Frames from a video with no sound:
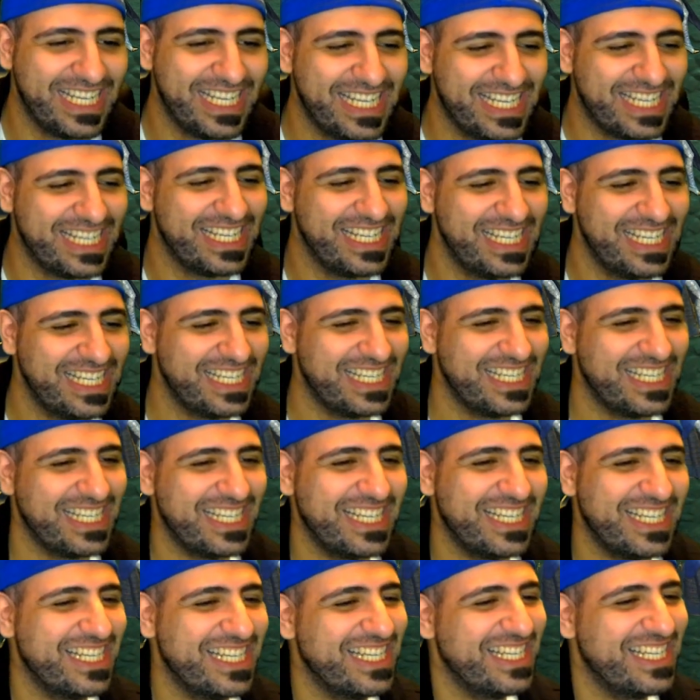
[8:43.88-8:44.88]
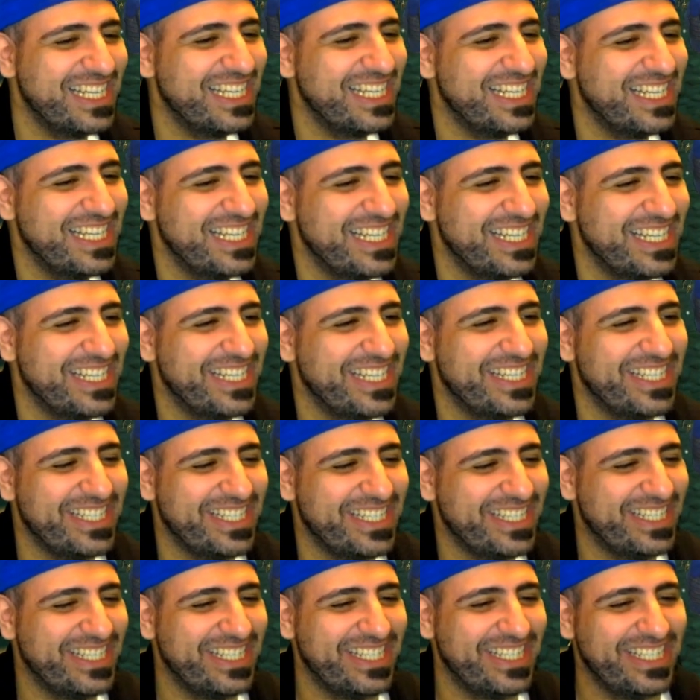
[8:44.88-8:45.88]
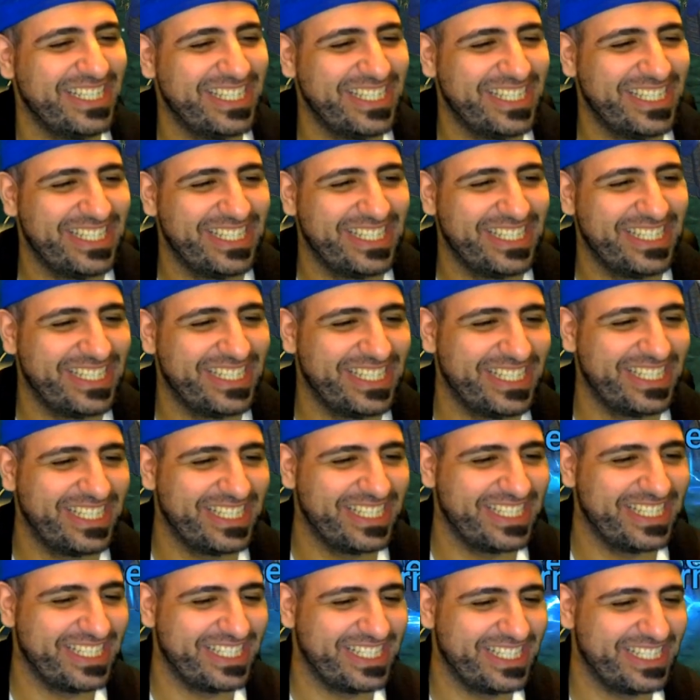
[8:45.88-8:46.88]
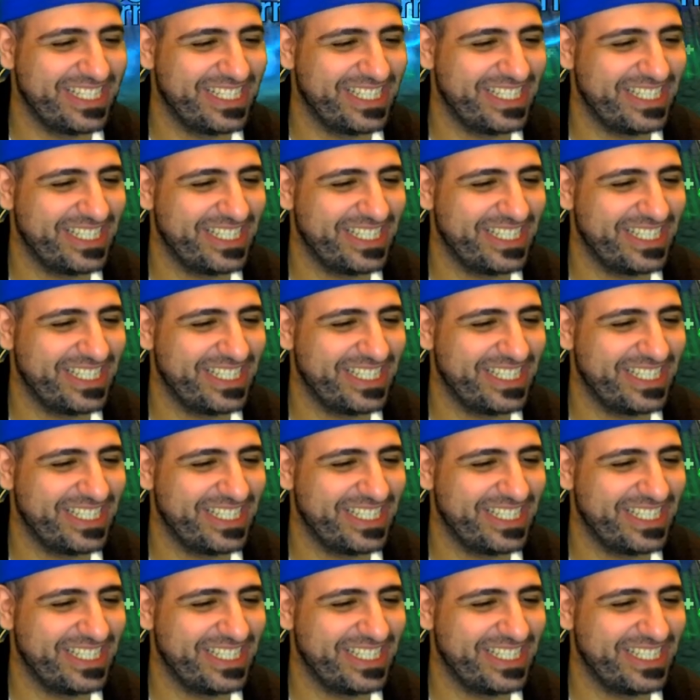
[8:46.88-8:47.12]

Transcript: No one is speaking in this clip.